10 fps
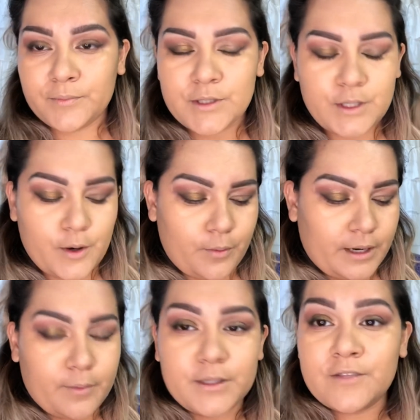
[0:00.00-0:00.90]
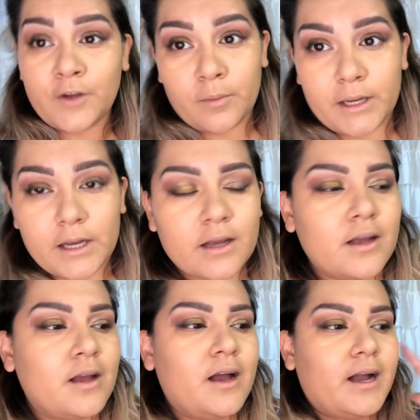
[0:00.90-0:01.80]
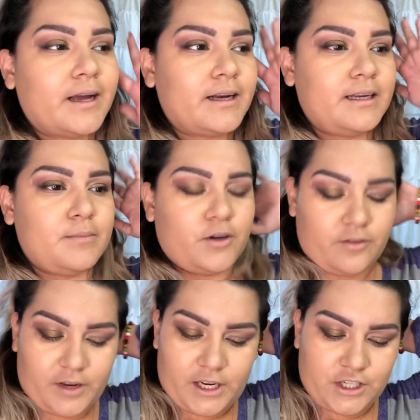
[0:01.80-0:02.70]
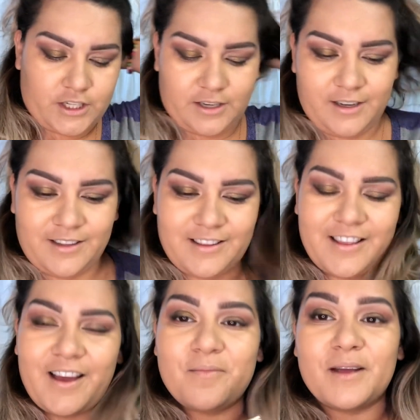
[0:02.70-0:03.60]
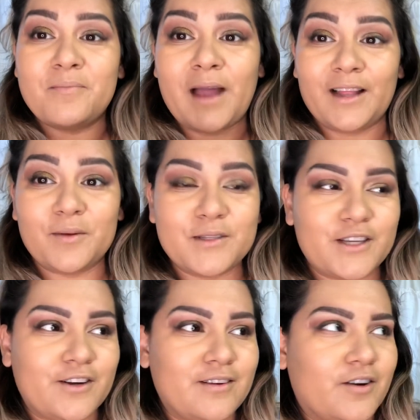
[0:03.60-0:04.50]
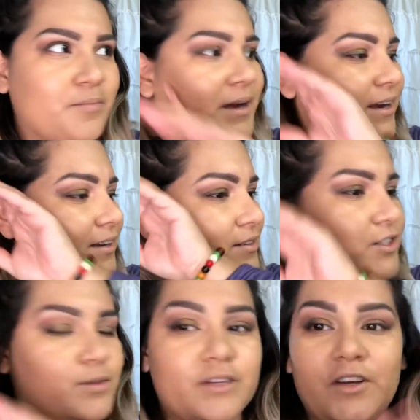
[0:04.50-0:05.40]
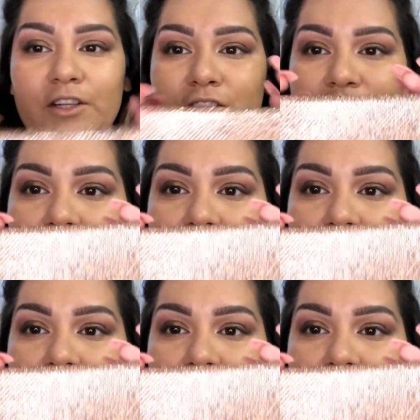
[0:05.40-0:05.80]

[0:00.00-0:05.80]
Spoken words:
So when I was filming, I got an email notification that my palette was here, or my Dose of Colors